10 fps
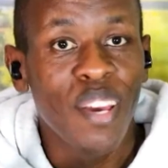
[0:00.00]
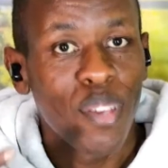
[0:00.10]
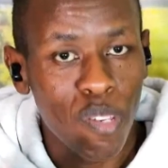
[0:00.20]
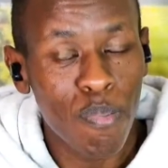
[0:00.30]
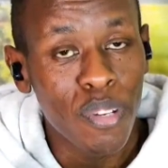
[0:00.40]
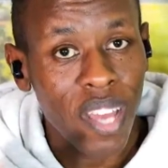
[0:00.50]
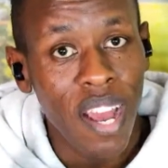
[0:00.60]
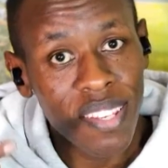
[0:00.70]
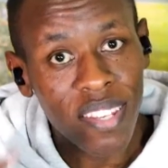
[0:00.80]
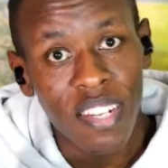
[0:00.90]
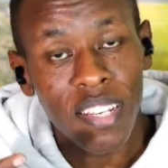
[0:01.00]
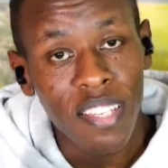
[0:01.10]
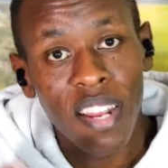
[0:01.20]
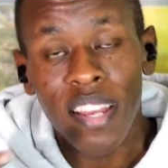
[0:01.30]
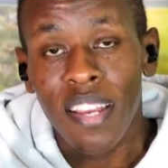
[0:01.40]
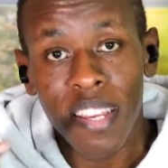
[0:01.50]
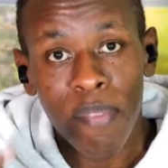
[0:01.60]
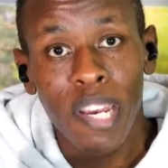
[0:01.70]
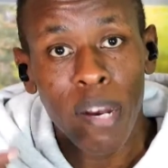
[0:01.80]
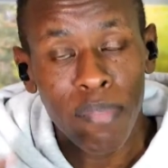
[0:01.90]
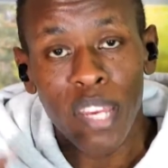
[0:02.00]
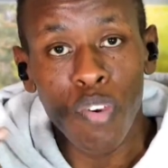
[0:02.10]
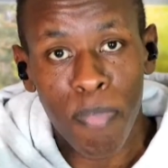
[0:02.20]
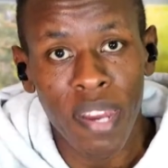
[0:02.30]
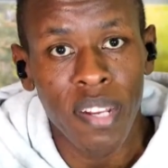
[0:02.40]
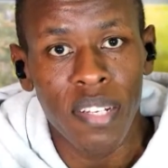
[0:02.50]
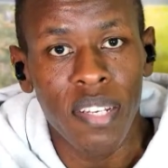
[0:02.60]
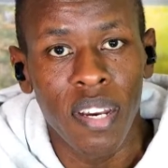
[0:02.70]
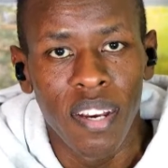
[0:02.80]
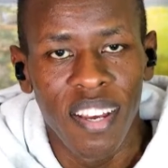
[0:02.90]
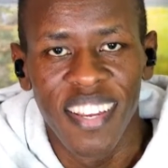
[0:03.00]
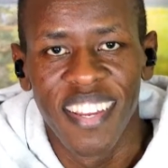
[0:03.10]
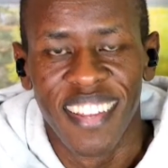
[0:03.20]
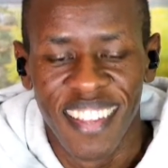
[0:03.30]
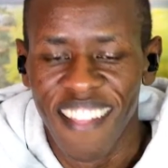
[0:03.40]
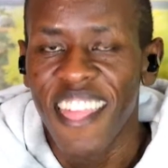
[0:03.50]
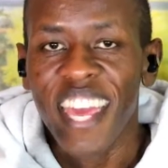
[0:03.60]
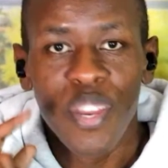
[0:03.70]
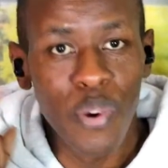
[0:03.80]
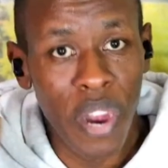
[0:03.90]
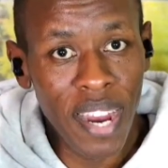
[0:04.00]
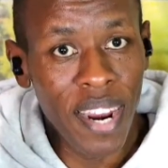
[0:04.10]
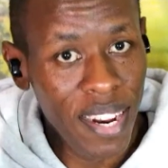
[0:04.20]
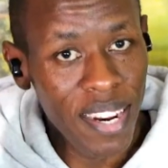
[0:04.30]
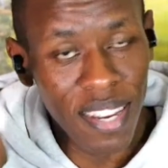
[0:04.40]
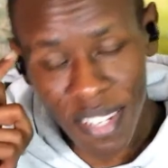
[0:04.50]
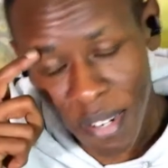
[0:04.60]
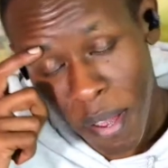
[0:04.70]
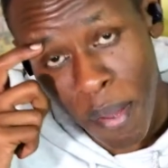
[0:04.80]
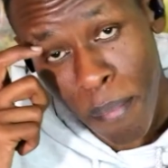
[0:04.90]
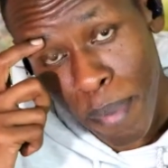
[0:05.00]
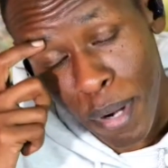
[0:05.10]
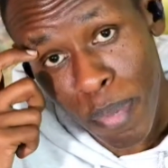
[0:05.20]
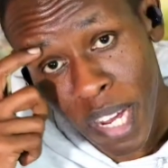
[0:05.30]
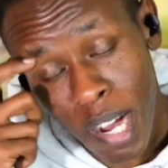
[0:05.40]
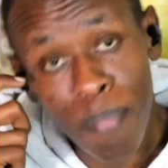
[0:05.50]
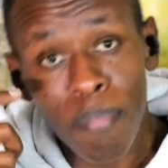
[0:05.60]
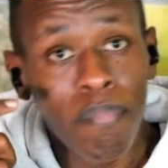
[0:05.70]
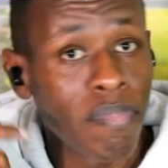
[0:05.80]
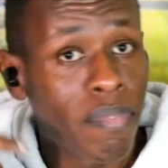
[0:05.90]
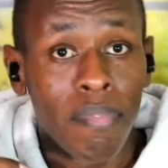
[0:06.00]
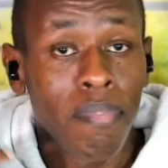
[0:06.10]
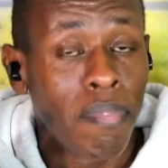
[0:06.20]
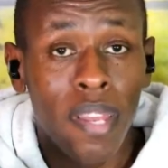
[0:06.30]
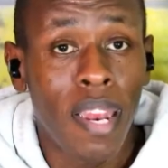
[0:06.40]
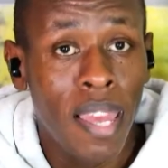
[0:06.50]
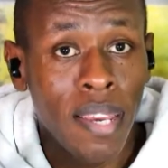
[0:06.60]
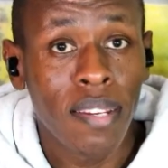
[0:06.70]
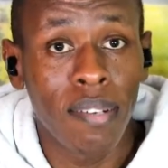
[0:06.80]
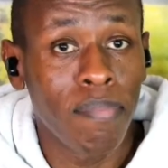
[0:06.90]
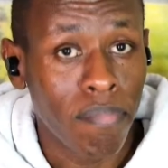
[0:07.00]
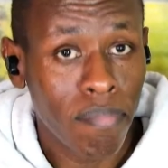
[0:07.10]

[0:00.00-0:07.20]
Your sponsor has he becomes like your parent here. You are an adult, but you become like a